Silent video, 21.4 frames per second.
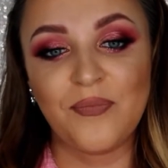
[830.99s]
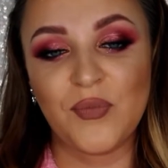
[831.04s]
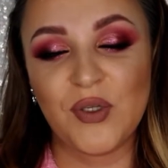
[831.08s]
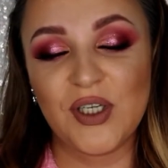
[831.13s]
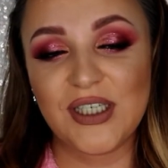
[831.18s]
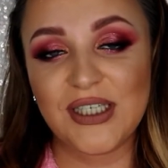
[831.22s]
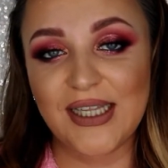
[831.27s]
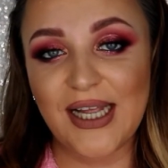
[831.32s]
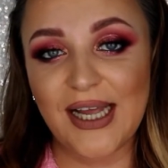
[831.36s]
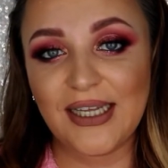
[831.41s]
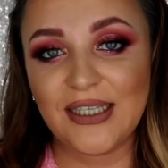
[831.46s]

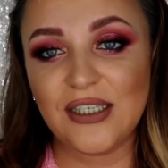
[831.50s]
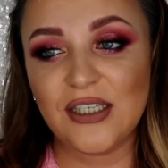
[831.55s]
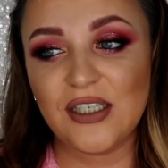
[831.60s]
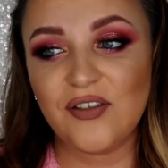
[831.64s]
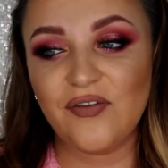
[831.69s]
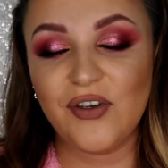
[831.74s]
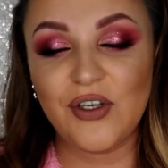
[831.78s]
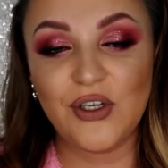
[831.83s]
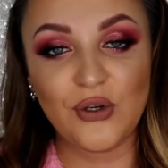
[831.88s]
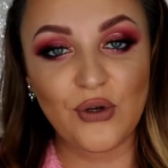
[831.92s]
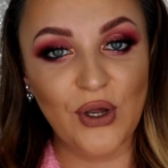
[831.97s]
Please like
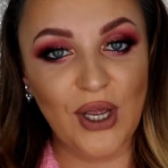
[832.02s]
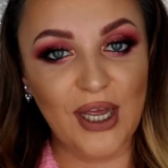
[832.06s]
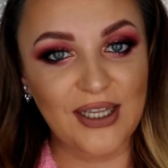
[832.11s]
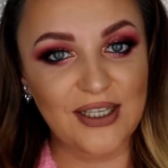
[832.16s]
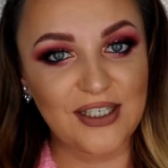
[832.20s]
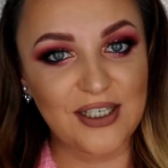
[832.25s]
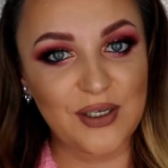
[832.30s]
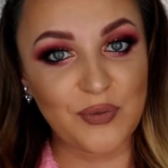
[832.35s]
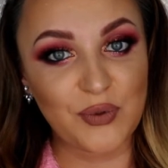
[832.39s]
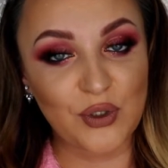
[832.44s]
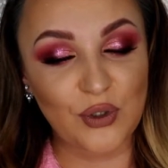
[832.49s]
this video and
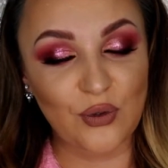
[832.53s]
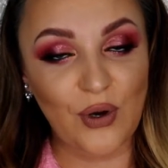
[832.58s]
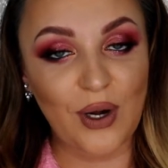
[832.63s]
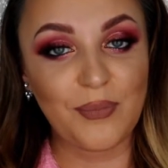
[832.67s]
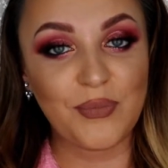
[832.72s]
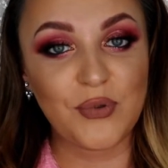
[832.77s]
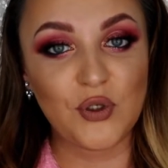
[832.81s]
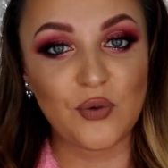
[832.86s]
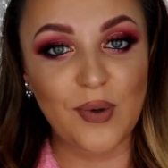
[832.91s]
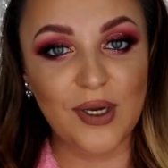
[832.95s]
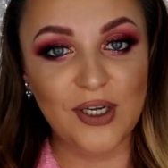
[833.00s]

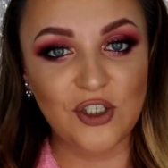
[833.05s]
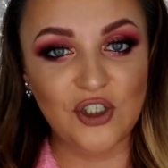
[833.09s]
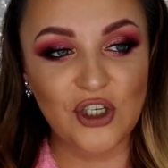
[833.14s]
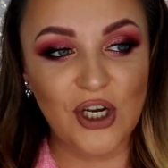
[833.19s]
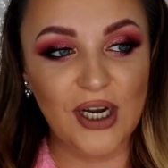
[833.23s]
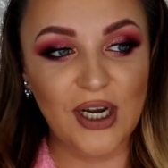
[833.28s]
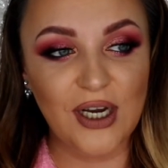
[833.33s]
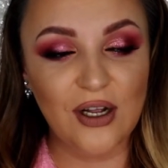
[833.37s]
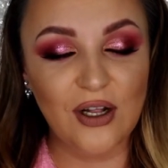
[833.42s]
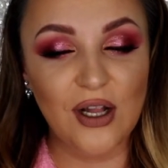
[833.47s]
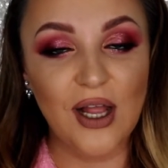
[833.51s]
subscribe to my
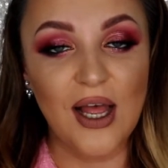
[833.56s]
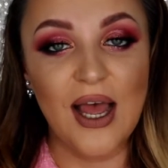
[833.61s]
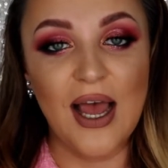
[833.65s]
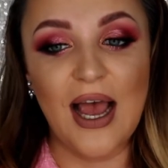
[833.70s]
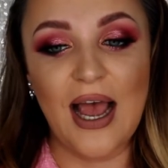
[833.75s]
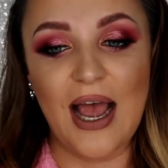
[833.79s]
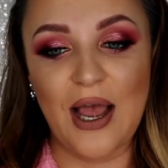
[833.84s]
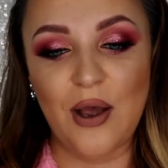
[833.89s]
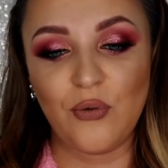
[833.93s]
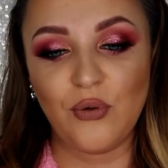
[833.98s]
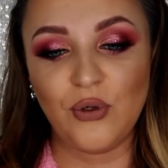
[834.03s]
channel.
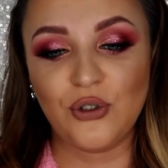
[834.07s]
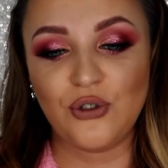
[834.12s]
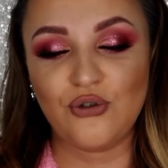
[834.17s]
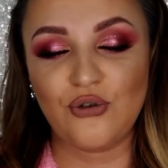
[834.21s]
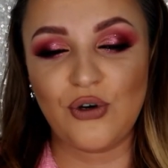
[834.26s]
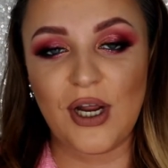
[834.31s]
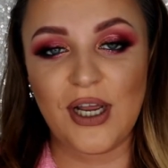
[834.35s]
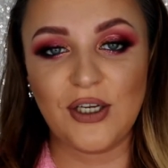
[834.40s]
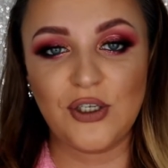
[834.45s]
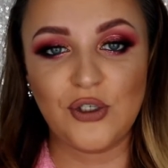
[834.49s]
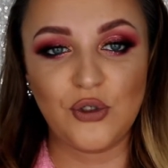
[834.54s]
I will
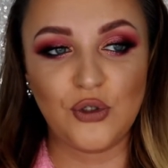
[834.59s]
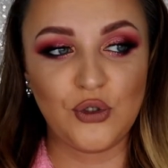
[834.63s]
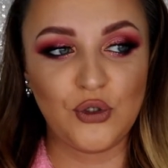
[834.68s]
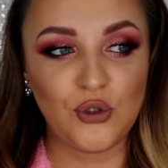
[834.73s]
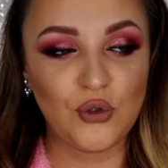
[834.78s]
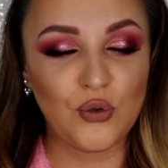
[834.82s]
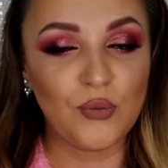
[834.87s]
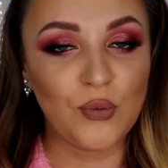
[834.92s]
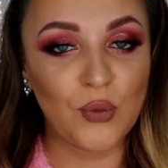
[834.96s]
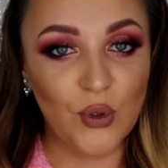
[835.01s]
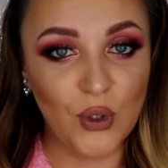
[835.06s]
try to
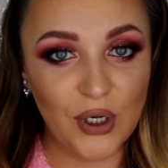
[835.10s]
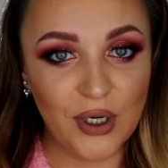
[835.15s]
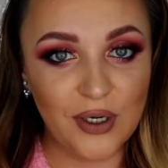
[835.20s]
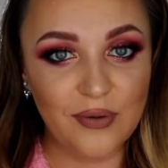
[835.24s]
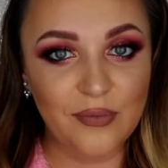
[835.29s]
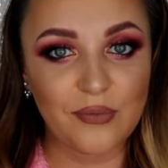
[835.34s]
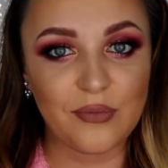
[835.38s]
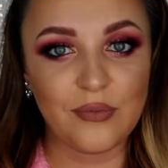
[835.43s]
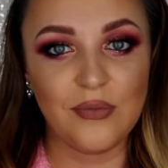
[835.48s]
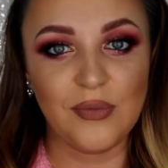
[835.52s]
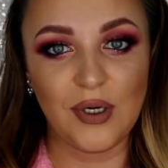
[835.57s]
do
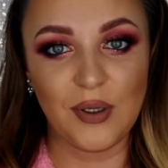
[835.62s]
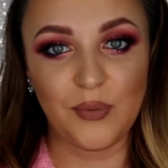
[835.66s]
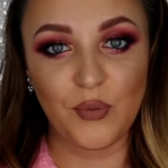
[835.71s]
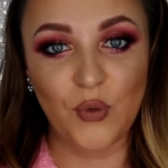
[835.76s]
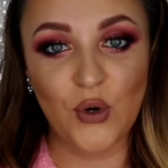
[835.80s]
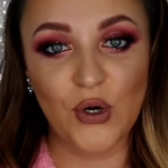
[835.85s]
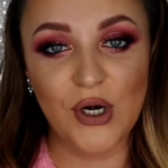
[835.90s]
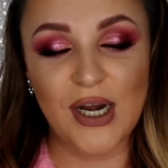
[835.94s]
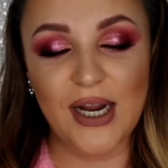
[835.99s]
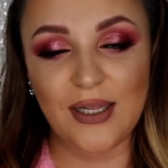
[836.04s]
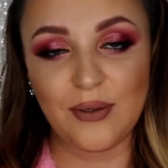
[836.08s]

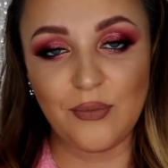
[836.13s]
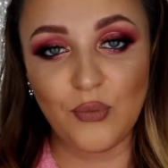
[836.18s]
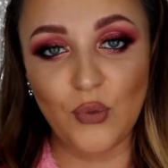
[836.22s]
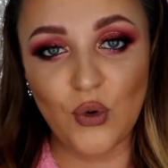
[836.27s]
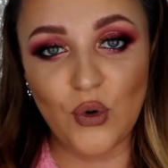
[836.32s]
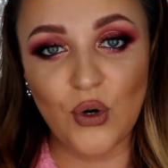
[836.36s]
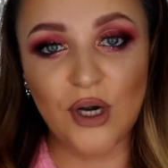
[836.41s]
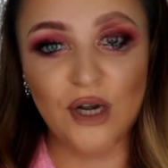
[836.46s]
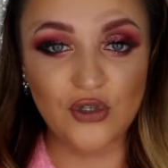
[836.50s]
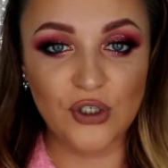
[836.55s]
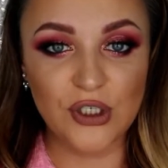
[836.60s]
more and
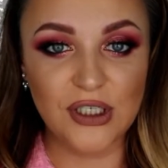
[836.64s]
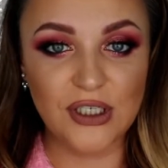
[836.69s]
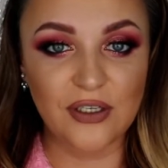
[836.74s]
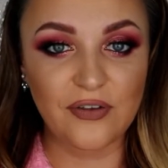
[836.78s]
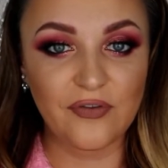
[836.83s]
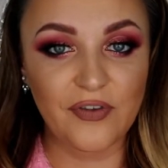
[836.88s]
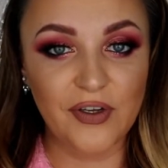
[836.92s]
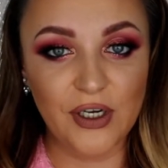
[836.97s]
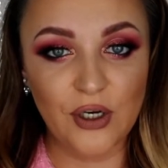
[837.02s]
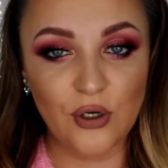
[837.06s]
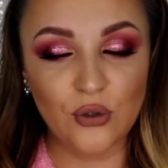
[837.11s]
more
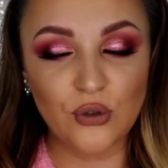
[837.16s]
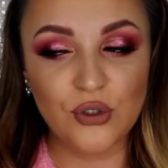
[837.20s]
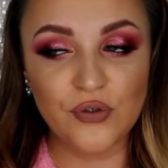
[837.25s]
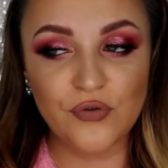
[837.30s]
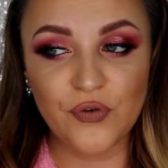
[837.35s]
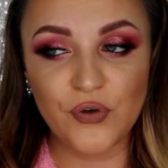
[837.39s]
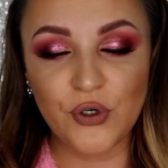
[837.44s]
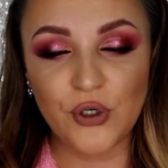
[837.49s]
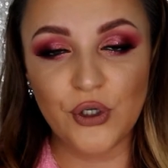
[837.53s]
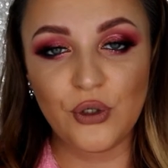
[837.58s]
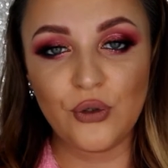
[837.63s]
interesting videos
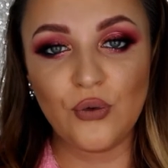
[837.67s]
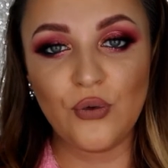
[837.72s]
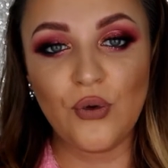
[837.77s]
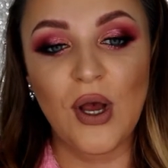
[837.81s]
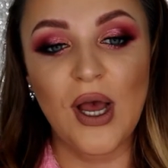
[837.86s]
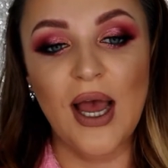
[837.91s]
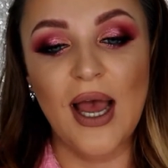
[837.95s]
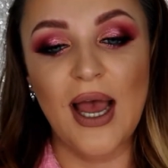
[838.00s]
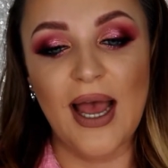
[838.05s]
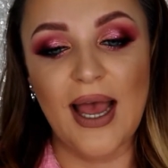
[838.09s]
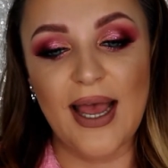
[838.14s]
for you,
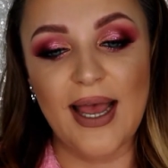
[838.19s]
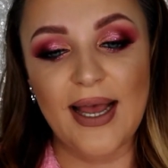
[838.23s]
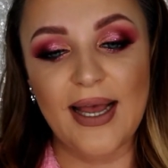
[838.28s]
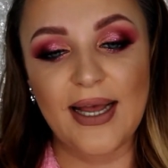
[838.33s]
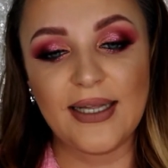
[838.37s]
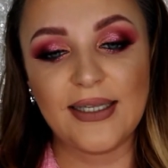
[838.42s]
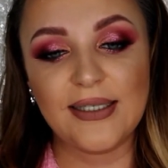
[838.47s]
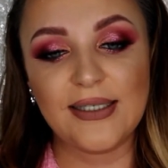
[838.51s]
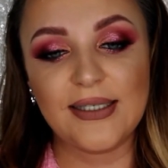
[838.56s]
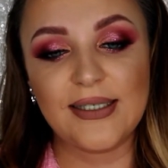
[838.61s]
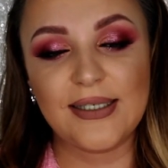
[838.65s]

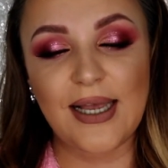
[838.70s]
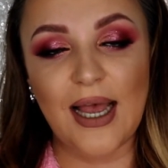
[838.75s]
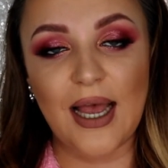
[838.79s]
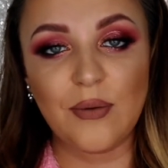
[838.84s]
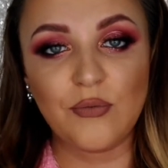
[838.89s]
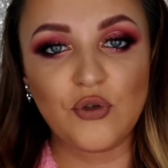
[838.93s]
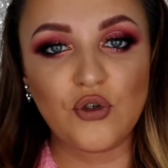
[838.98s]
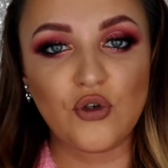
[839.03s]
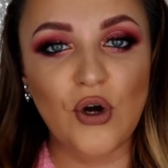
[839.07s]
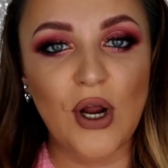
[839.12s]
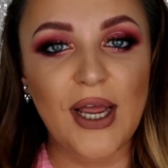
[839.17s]
and
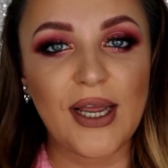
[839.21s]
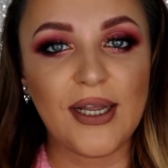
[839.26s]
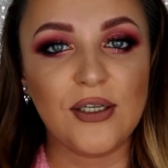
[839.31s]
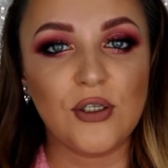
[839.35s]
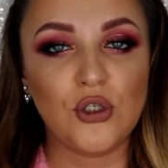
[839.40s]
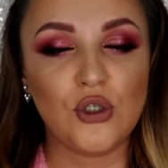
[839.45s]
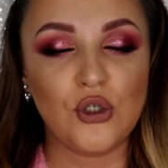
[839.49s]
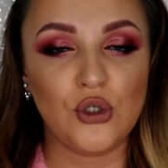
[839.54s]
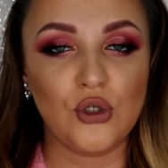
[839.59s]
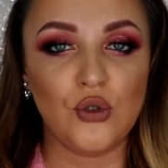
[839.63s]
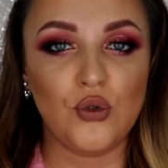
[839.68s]
I'm
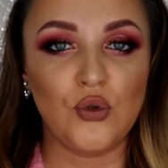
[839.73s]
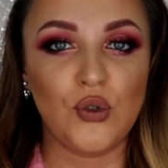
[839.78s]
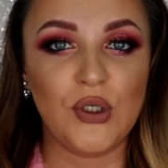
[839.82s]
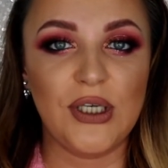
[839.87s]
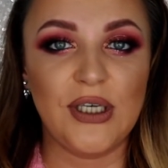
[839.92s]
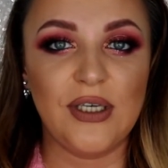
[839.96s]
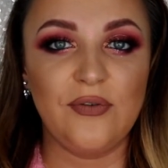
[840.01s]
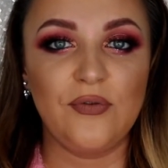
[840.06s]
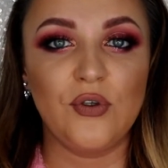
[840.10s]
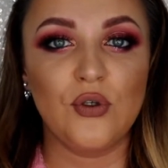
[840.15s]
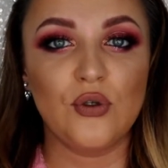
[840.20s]
trying to
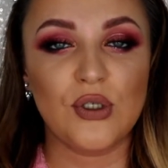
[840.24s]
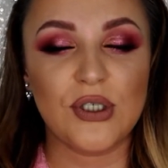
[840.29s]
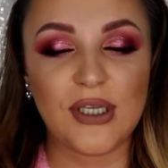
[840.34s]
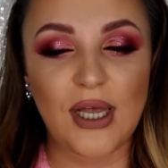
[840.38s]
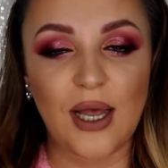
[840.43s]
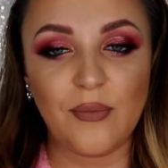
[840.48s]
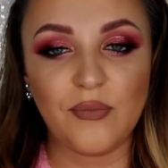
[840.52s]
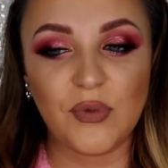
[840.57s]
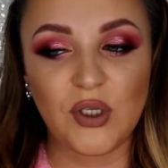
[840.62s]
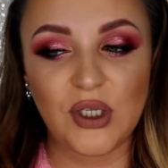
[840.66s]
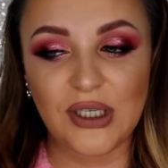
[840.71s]
give you
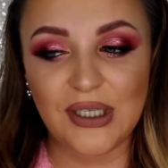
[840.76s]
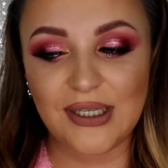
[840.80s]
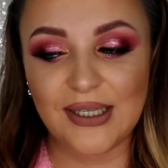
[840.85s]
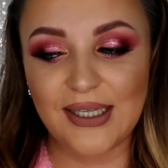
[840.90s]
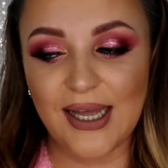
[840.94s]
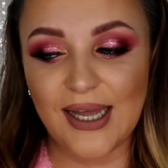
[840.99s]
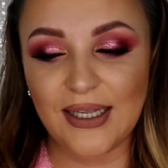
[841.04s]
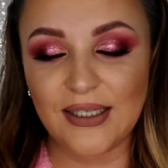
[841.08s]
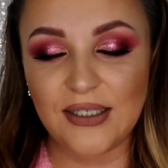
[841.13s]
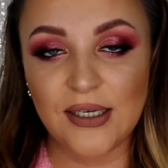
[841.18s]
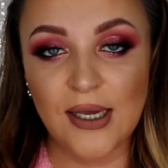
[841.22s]
something
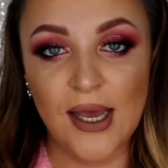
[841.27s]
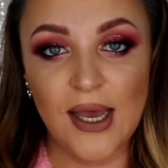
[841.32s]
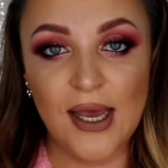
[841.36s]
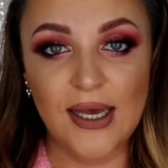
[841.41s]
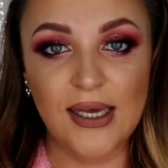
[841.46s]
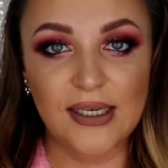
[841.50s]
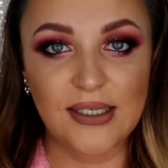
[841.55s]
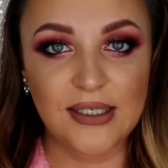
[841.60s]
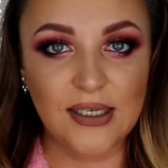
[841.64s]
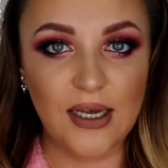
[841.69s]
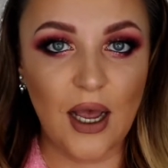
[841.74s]
that
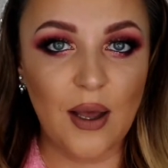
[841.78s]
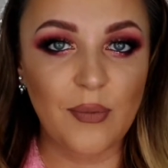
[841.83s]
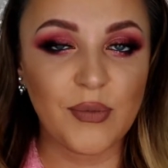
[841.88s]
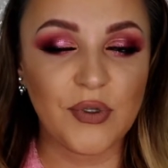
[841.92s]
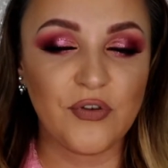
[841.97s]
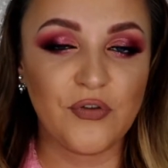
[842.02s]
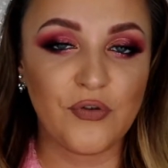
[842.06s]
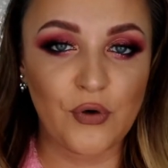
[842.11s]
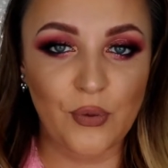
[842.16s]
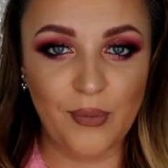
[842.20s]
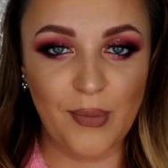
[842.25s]
is
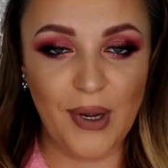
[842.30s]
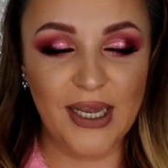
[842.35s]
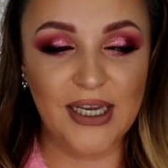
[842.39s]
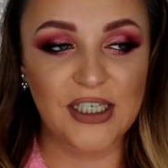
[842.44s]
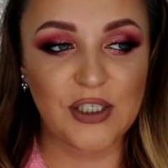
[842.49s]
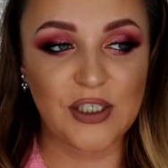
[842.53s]
coming from my